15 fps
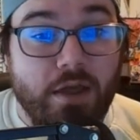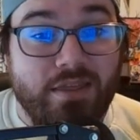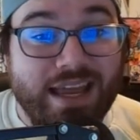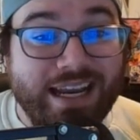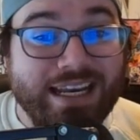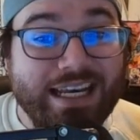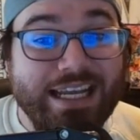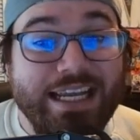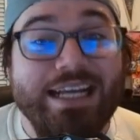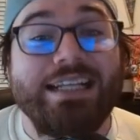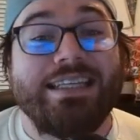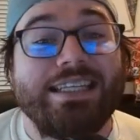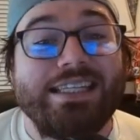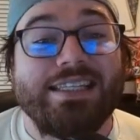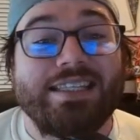They
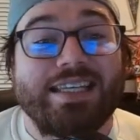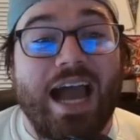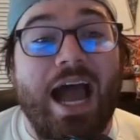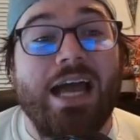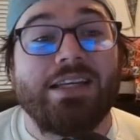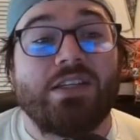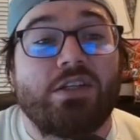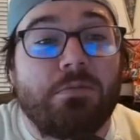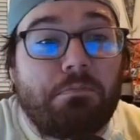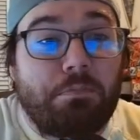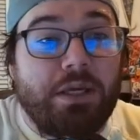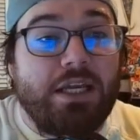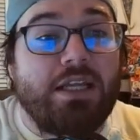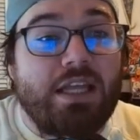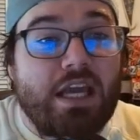need these guys to
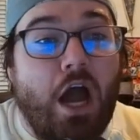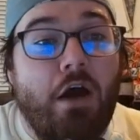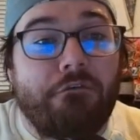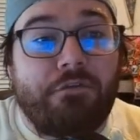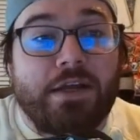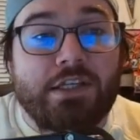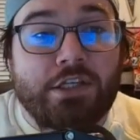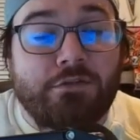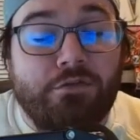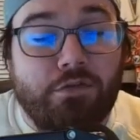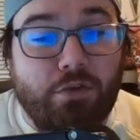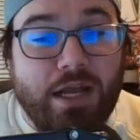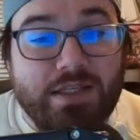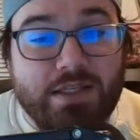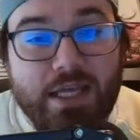be the offensive
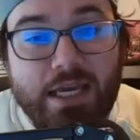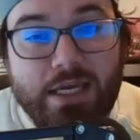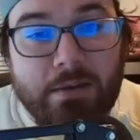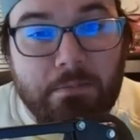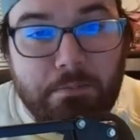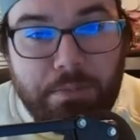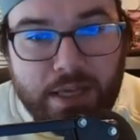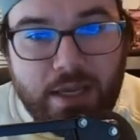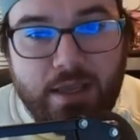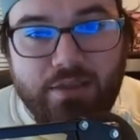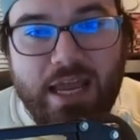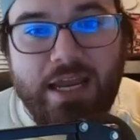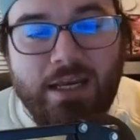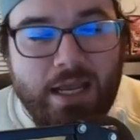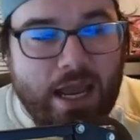threats they can
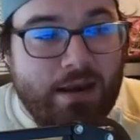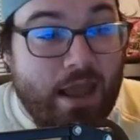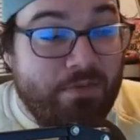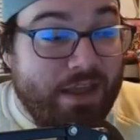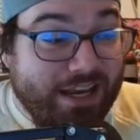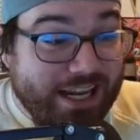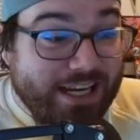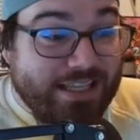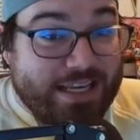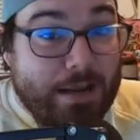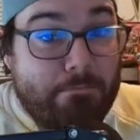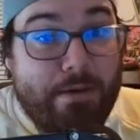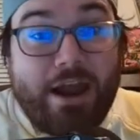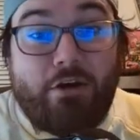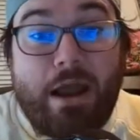be. And they need to
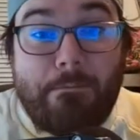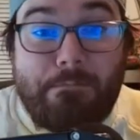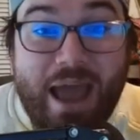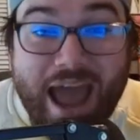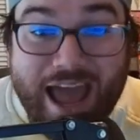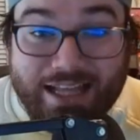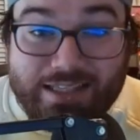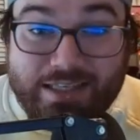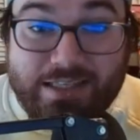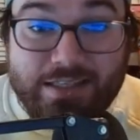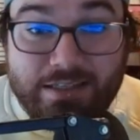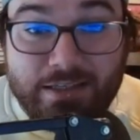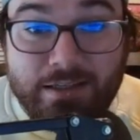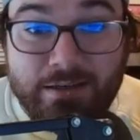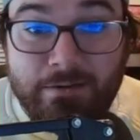take better
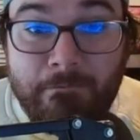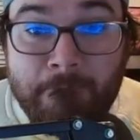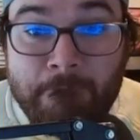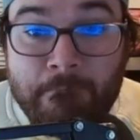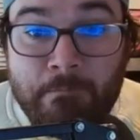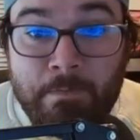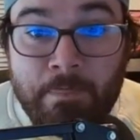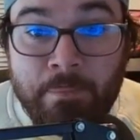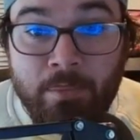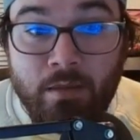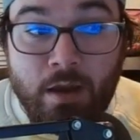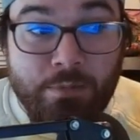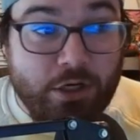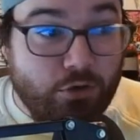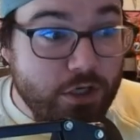at-bats.
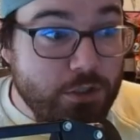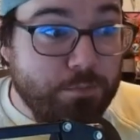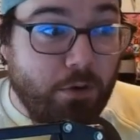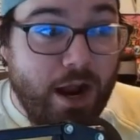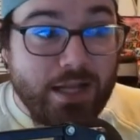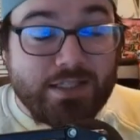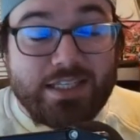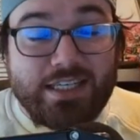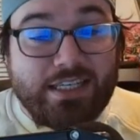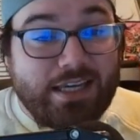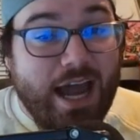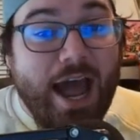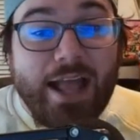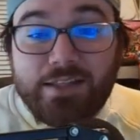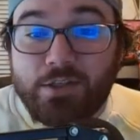I mean, Chris Bryant's
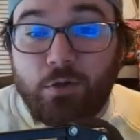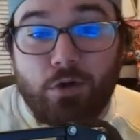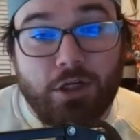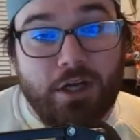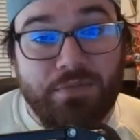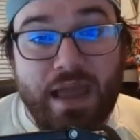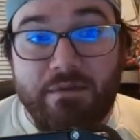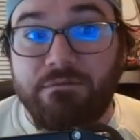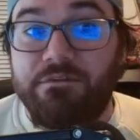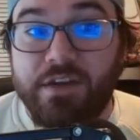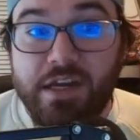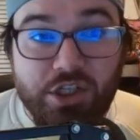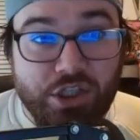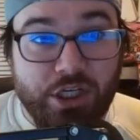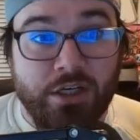got to work on that
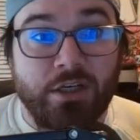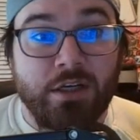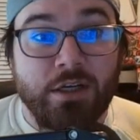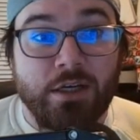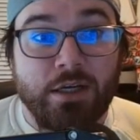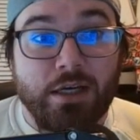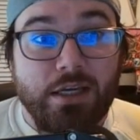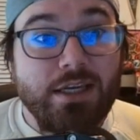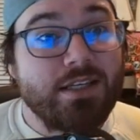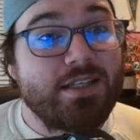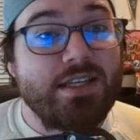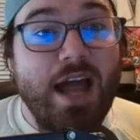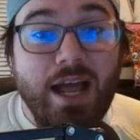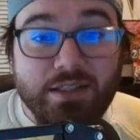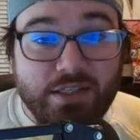vision. He is
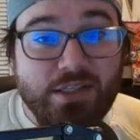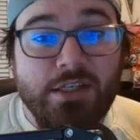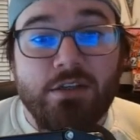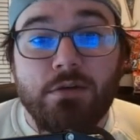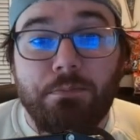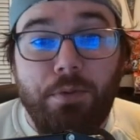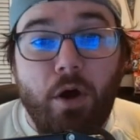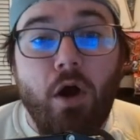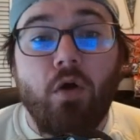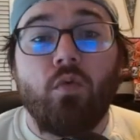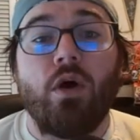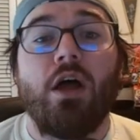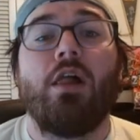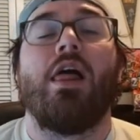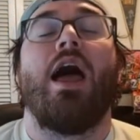not seeing the ball
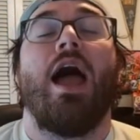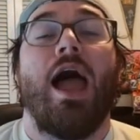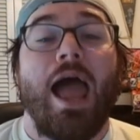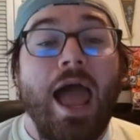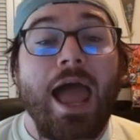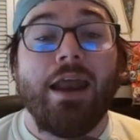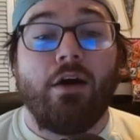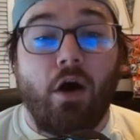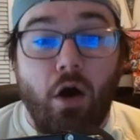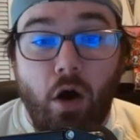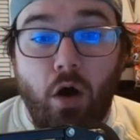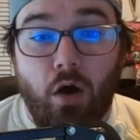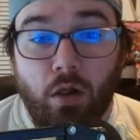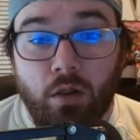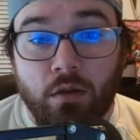well at
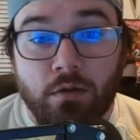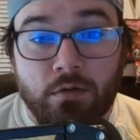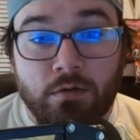all.